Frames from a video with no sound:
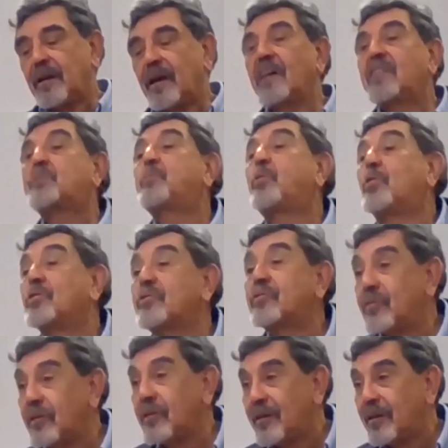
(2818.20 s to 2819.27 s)
export
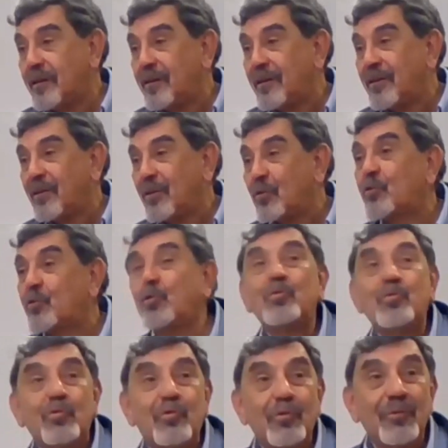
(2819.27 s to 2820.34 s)

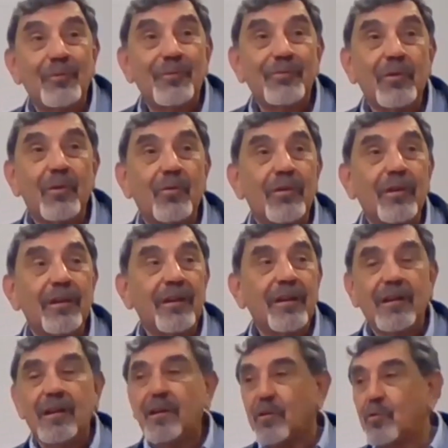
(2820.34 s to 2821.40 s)
goods,
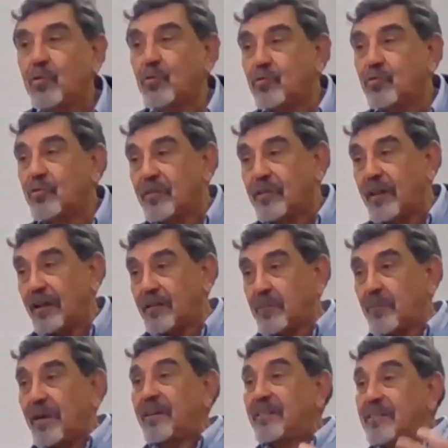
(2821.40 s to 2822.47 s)
goods that
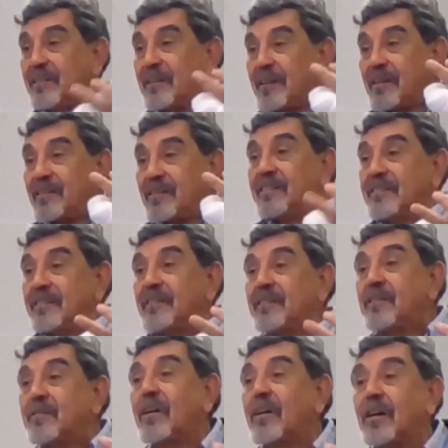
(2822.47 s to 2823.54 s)
make the
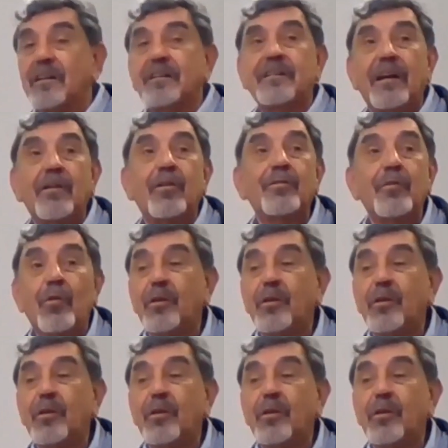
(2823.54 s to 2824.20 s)
distinctive character of